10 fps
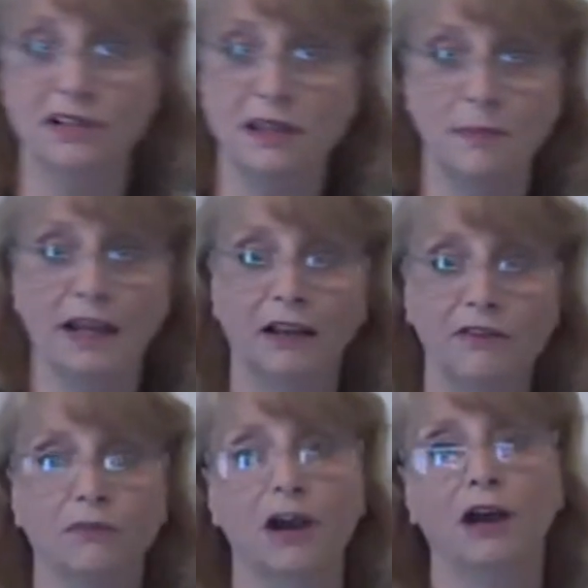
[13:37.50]
is in the middle of
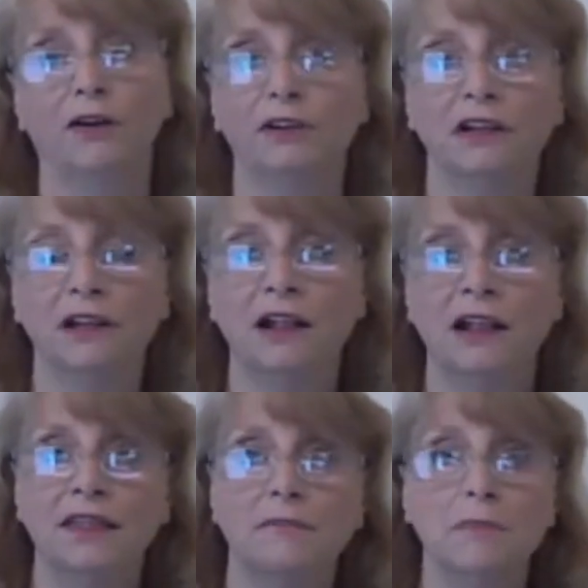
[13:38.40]
the road,
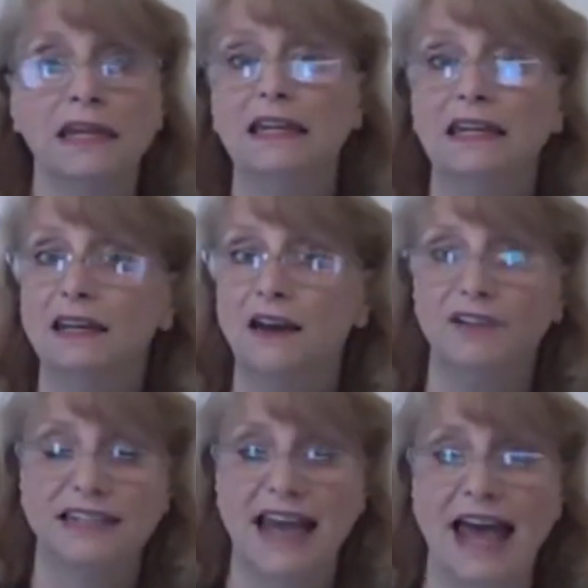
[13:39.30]
the median of
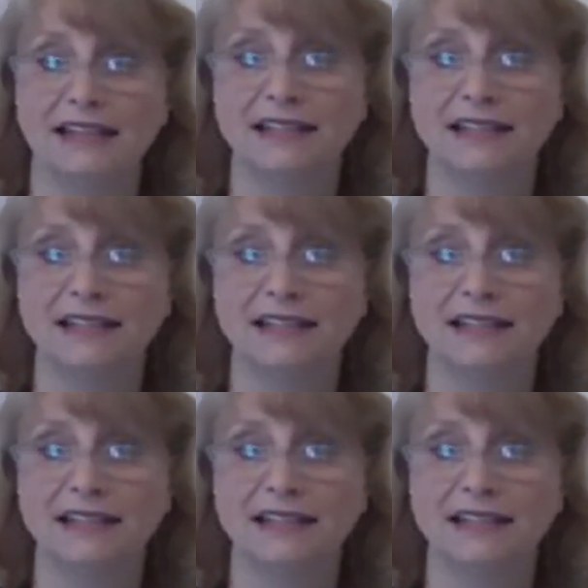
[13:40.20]
a data